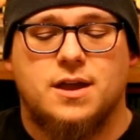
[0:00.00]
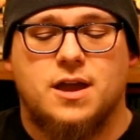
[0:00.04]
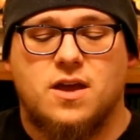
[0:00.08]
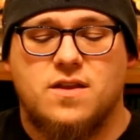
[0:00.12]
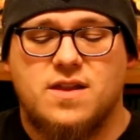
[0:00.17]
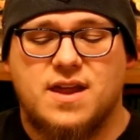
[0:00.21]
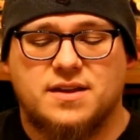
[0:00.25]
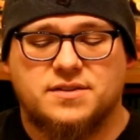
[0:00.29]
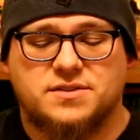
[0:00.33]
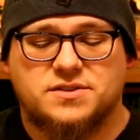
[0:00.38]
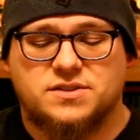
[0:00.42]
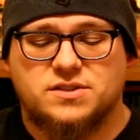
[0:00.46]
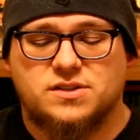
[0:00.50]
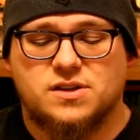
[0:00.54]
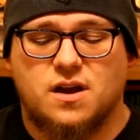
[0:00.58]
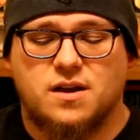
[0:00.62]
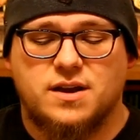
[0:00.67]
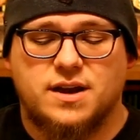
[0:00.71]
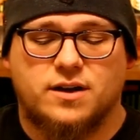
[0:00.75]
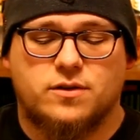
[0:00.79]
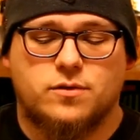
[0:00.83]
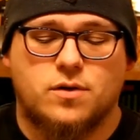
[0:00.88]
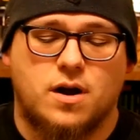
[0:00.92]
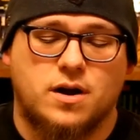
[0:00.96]
And that's
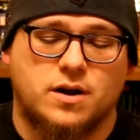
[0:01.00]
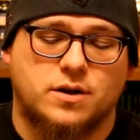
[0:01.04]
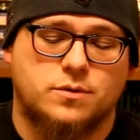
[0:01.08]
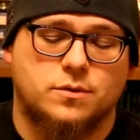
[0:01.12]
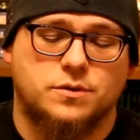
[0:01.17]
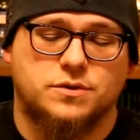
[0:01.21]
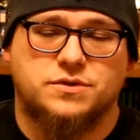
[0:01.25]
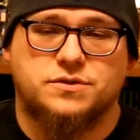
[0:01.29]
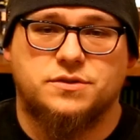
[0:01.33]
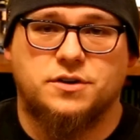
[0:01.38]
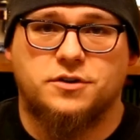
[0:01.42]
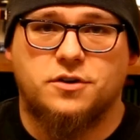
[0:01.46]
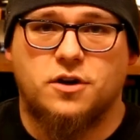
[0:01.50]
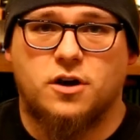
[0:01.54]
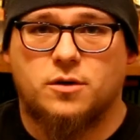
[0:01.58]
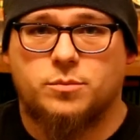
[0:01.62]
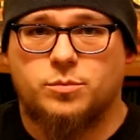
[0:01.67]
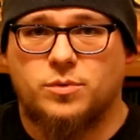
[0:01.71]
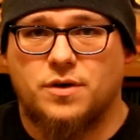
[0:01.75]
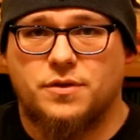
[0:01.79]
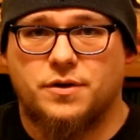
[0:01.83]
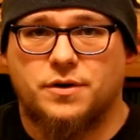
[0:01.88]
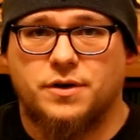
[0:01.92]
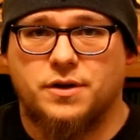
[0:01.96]
Sonic Chronicles: The
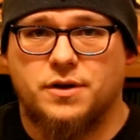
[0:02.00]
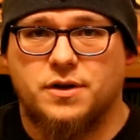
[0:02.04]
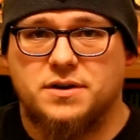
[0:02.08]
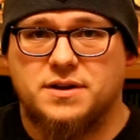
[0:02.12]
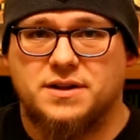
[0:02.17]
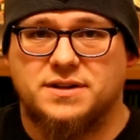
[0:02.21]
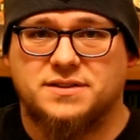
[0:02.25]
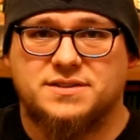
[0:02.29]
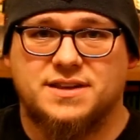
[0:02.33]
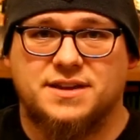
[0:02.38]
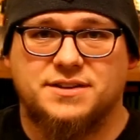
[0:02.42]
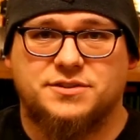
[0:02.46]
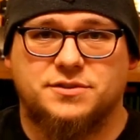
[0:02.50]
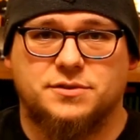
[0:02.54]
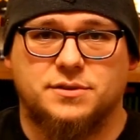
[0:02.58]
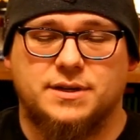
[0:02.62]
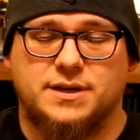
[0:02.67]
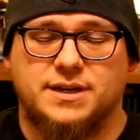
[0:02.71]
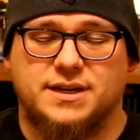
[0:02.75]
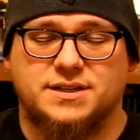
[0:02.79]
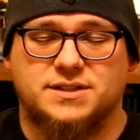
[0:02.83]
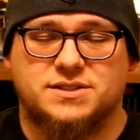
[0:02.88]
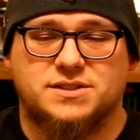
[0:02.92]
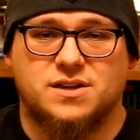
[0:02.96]
Dark Brotherhood,
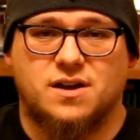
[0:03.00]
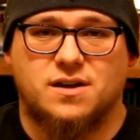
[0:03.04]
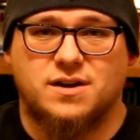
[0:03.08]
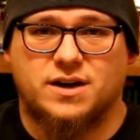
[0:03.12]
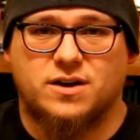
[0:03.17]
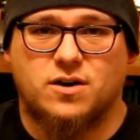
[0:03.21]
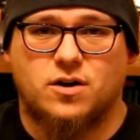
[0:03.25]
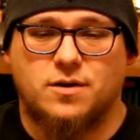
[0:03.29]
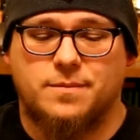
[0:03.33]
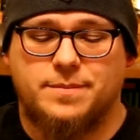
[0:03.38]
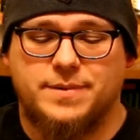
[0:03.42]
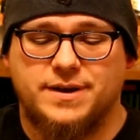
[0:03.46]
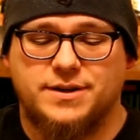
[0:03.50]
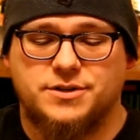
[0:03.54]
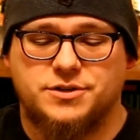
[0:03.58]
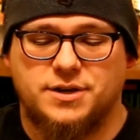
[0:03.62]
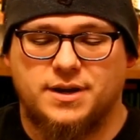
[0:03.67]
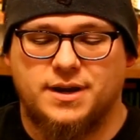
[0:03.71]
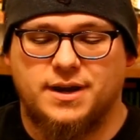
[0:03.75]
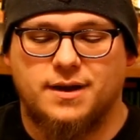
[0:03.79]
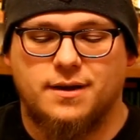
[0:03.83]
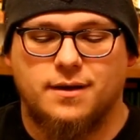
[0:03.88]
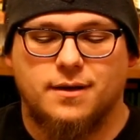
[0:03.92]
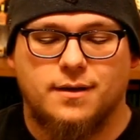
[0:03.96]
essentially Sonic
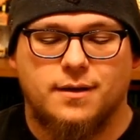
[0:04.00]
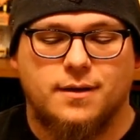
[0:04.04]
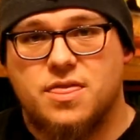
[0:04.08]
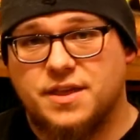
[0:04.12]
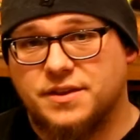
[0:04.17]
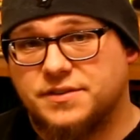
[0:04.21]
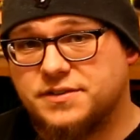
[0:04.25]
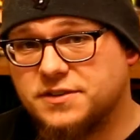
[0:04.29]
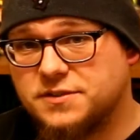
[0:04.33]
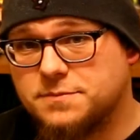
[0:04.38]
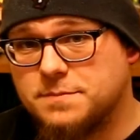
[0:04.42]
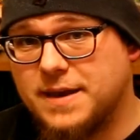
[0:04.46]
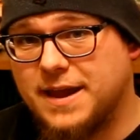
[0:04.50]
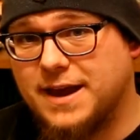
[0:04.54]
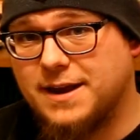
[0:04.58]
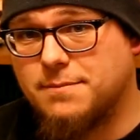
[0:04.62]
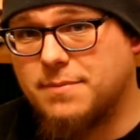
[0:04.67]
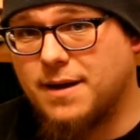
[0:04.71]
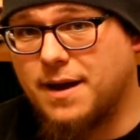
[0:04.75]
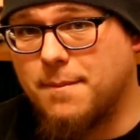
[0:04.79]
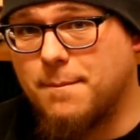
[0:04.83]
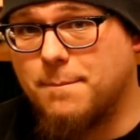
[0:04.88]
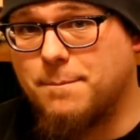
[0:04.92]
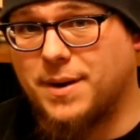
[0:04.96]
RPG. This is made
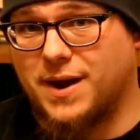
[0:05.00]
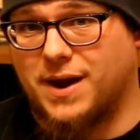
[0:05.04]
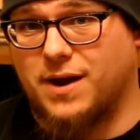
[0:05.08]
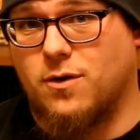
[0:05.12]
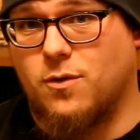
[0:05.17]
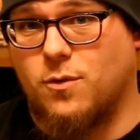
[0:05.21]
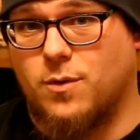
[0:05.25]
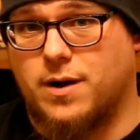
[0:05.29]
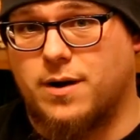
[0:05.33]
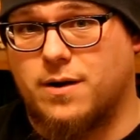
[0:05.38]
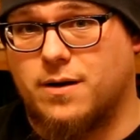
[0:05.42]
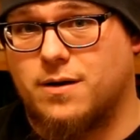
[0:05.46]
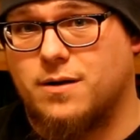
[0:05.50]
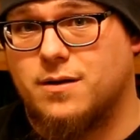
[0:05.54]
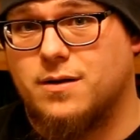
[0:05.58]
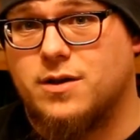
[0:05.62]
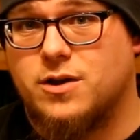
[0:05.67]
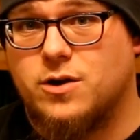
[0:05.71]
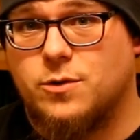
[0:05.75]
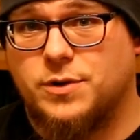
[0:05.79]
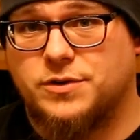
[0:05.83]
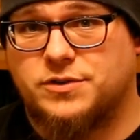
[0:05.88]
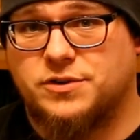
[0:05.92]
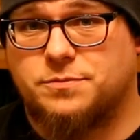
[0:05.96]
by BioWare,
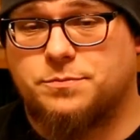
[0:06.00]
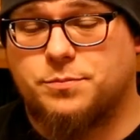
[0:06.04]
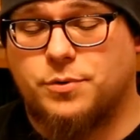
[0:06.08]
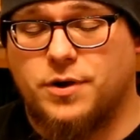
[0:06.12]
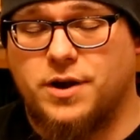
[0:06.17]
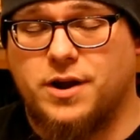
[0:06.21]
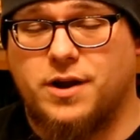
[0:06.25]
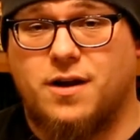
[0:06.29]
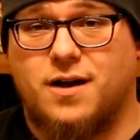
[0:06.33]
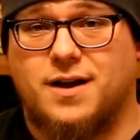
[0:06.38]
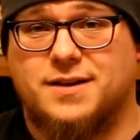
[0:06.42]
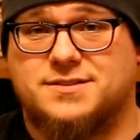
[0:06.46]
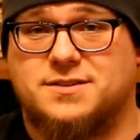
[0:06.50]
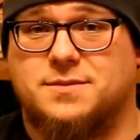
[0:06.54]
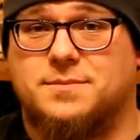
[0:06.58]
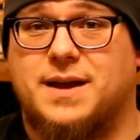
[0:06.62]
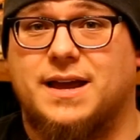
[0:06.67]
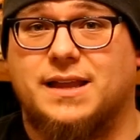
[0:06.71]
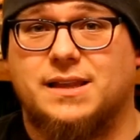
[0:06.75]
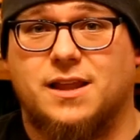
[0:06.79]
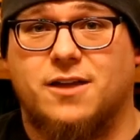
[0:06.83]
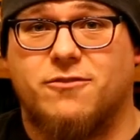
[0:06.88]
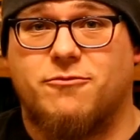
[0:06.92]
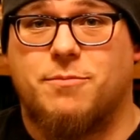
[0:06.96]
which is pretty awesome.
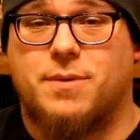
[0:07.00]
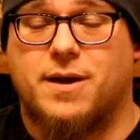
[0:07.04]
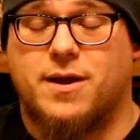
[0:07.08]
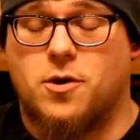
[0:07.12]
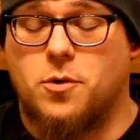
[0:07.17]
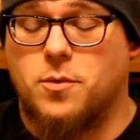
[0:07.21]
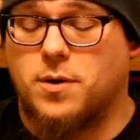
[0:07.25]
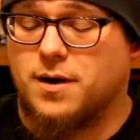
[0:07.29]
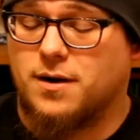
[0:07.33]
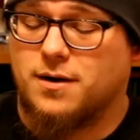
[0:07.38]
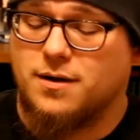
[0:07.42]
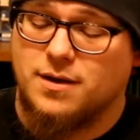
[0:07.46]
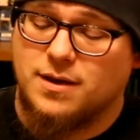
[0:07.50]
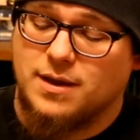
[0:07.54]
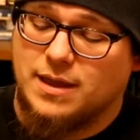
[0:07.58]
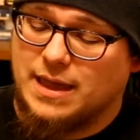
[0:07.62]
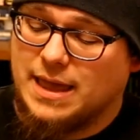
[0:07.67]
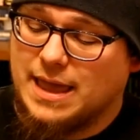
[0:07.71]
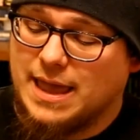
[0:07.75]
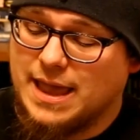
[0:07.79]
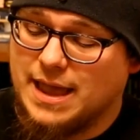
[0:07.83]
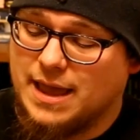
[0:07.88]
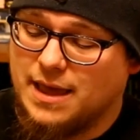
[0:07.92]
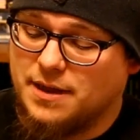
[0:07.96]
I love BioWare.
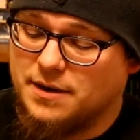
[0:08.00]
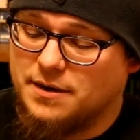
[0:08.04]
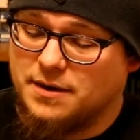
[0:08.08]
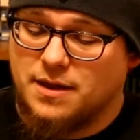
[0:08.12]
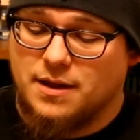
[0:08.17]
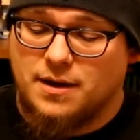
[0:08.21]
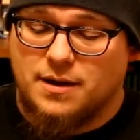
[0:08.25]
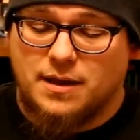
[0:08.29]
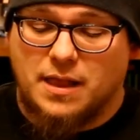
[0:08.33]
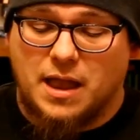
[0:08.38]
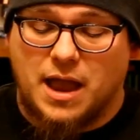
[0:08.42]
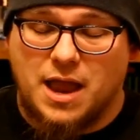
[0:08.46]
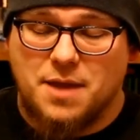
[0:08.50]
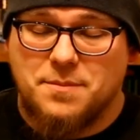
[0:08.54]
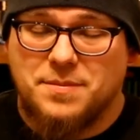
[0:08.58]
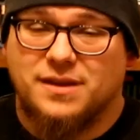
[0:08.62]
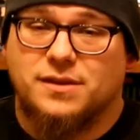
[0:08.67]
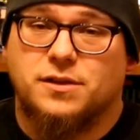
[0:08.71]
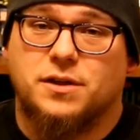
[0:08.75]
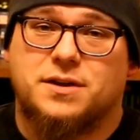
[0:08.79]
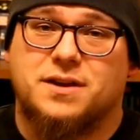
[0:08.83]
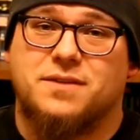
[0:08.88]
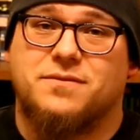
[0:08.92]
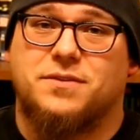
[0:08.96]
And I've
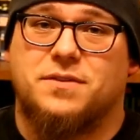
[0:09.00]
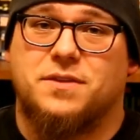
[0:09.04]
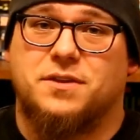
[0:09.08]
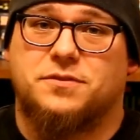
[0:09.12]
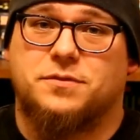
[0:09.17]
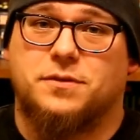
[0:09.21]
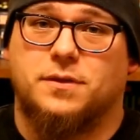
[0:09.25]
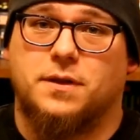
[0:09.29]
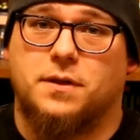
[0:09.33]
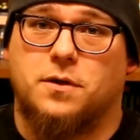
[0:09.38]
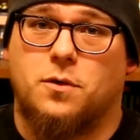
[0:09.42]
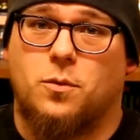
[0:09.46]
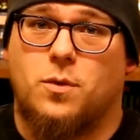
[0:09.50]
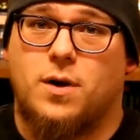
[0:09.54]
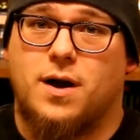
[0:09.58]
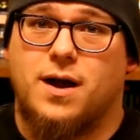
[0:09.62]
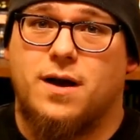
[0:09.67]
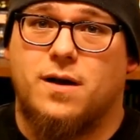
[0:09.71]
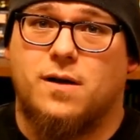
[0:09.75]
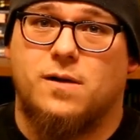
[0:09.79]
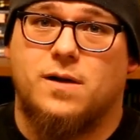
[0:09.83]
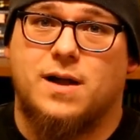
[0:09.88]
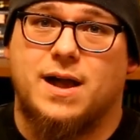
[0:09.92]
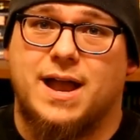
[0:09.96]
been looking for this for a little
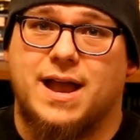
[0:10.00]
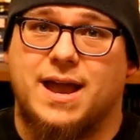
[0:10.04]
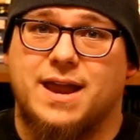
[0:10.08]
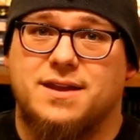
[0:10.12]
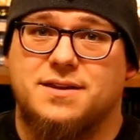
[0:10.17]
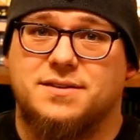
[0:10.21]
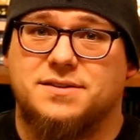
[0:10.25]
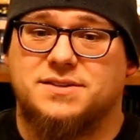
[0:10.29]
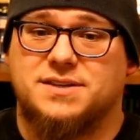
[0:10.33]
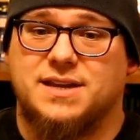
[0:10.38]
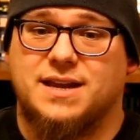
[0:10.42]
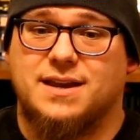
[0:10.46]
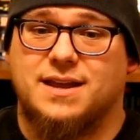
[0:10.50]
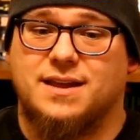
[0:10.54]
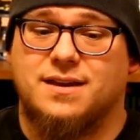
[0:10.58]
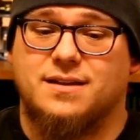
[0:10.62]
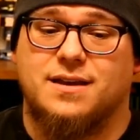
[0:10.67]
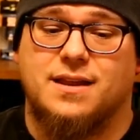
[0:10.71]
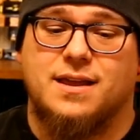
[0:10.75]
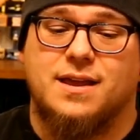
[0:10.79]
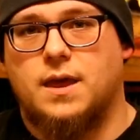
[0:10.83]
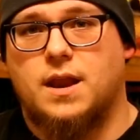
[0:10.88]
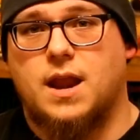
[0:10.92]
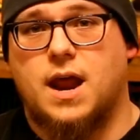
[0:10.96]
while, I hadn't seen
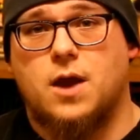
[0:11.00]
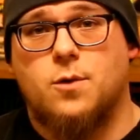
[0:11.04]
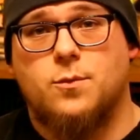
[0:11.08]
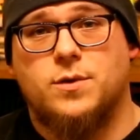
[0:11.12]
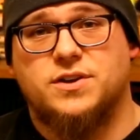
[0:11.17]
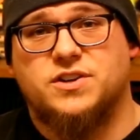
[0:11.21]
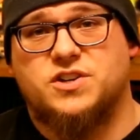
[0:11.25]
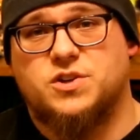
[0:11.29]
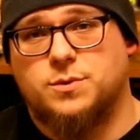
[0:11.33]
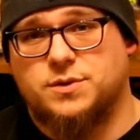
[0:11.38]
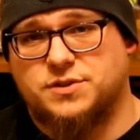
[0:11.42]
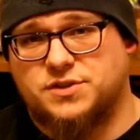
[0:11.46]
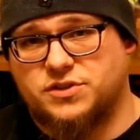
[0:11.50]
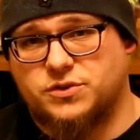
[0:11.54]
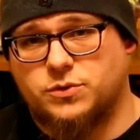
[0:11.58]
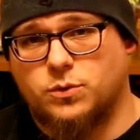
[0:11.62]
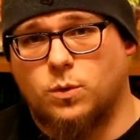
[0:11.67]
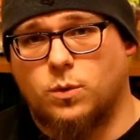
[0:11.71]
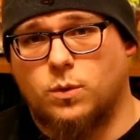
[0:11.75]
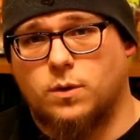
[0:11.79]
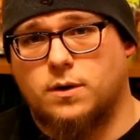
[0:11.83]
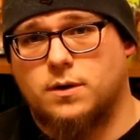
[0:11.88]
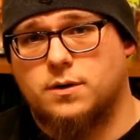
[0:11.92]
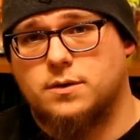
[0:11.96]
it. And I went to a
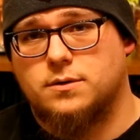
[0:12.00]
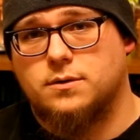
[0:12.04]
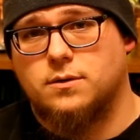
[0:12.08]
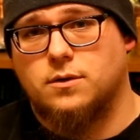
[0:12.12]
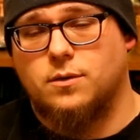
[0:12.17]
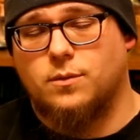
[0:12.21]
store